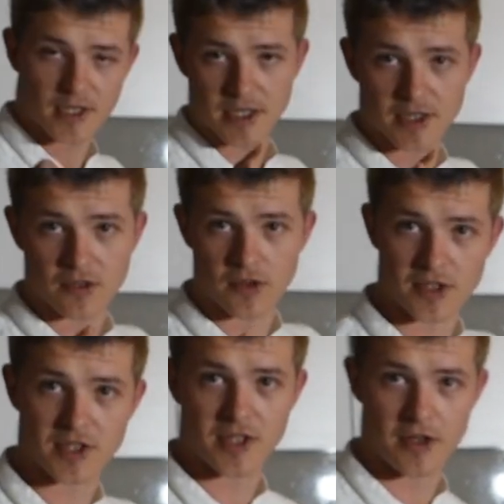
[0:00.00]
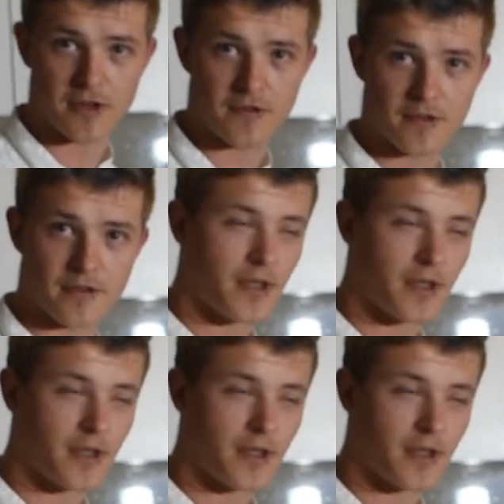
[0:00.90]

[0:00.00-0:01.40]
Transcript: It's on the stove.